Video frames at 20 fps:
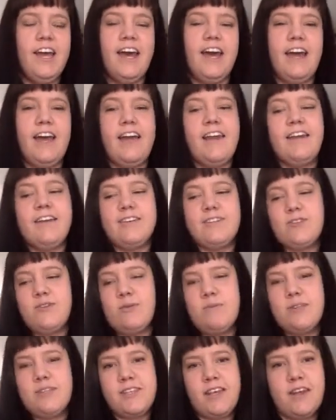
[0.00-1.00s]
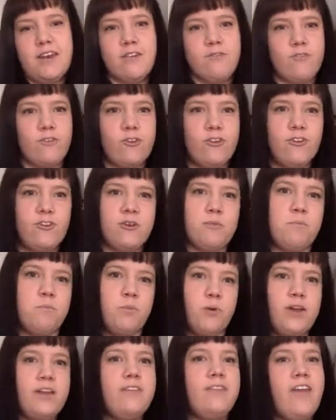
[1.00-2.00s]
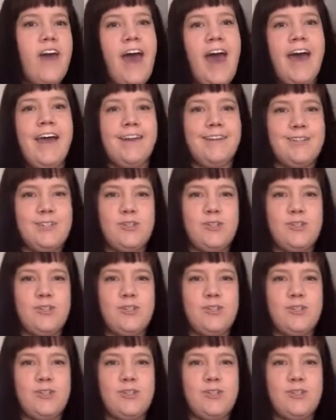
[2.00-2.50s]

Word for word: and so i'm excited for her to bring that